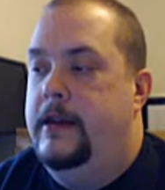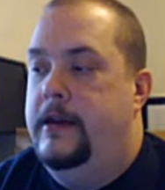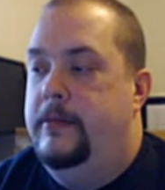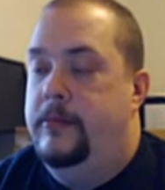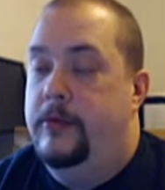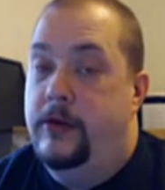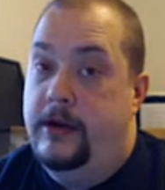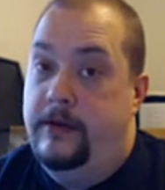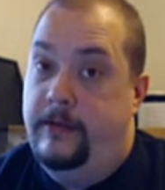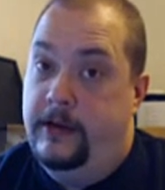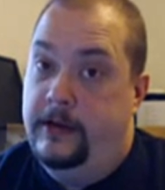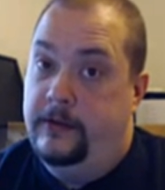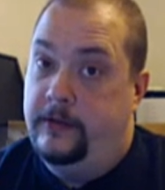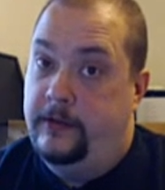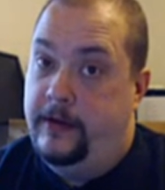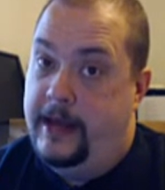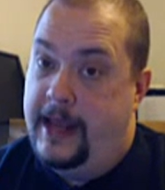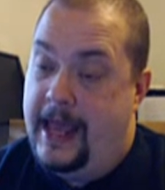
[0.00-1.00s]
the
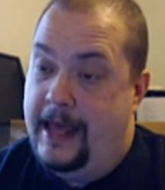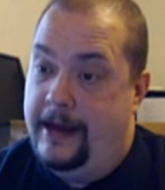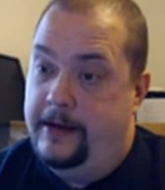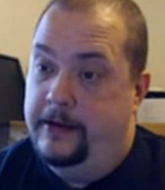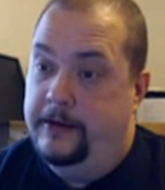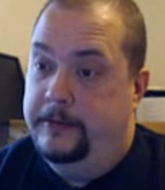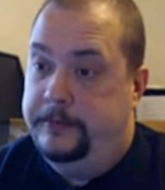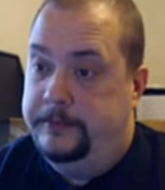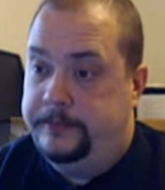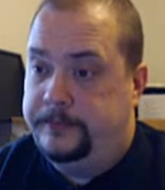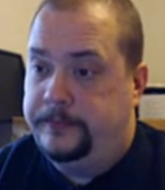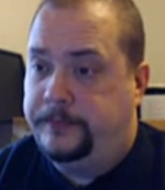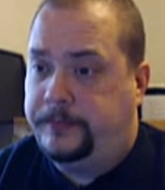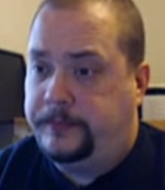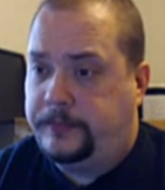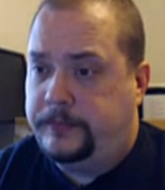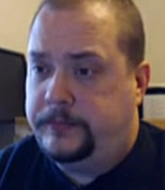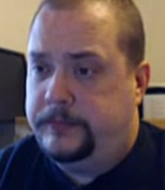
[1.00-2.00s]
previous data,
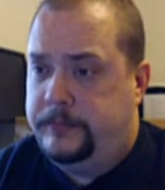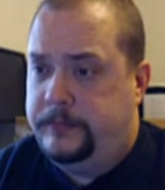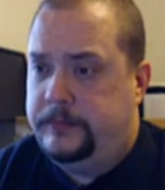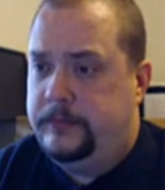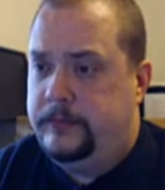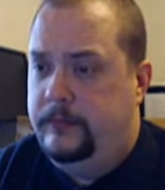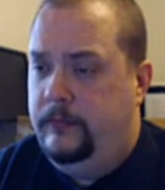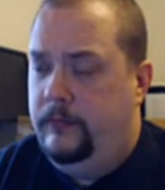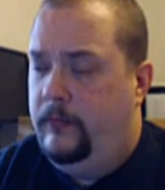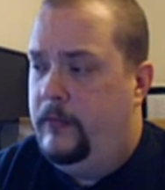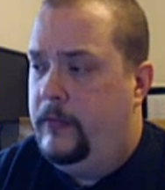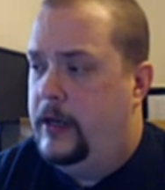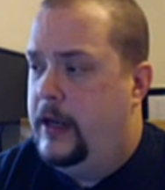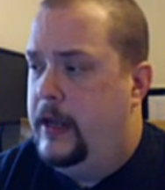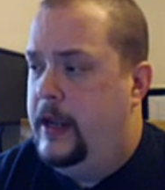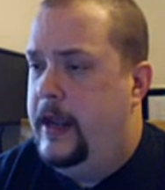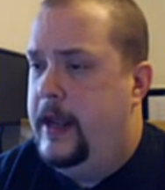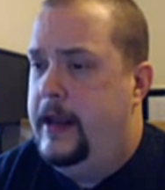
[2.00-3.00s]

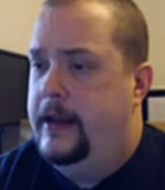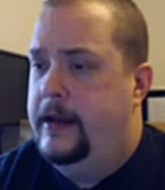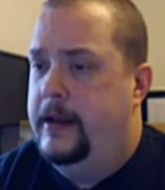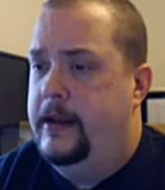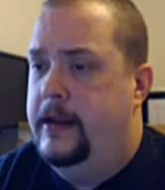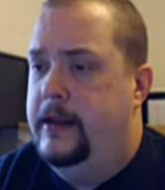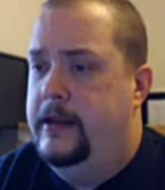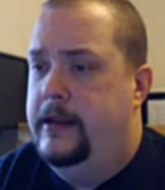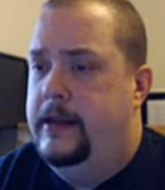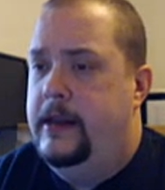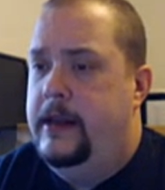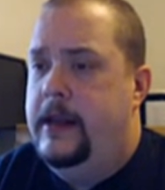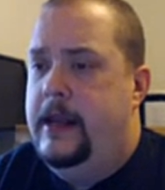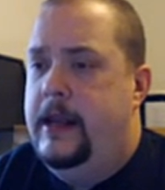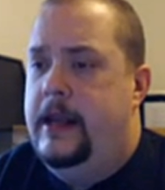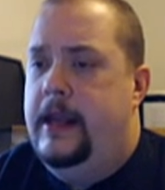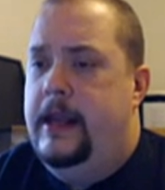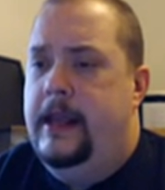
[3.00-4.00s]
and
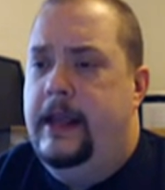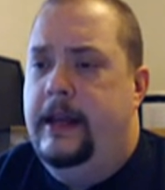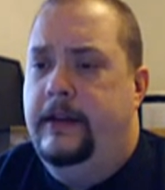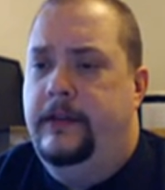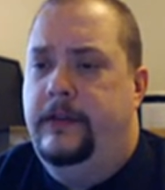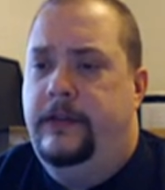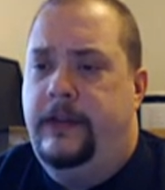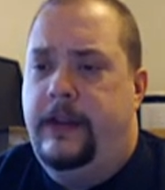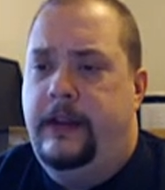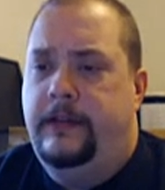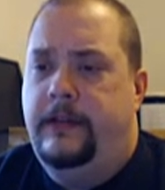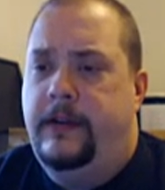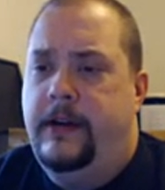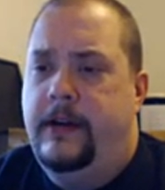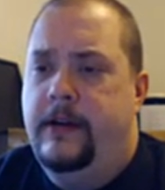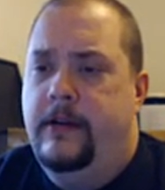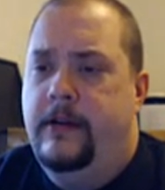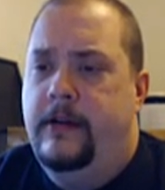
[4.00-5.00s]
it
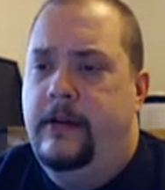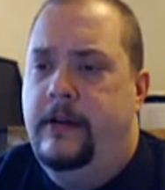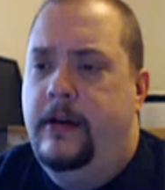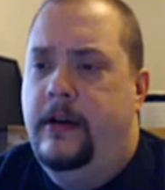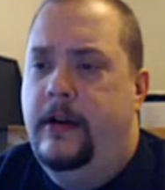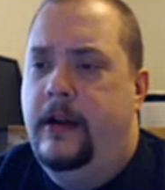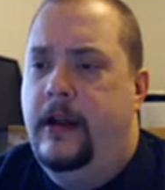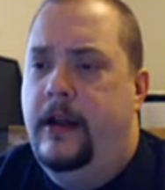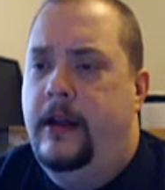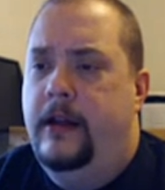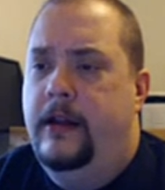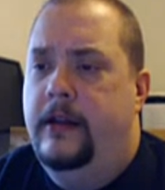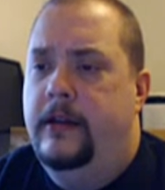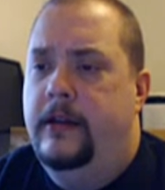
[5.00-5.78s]
says here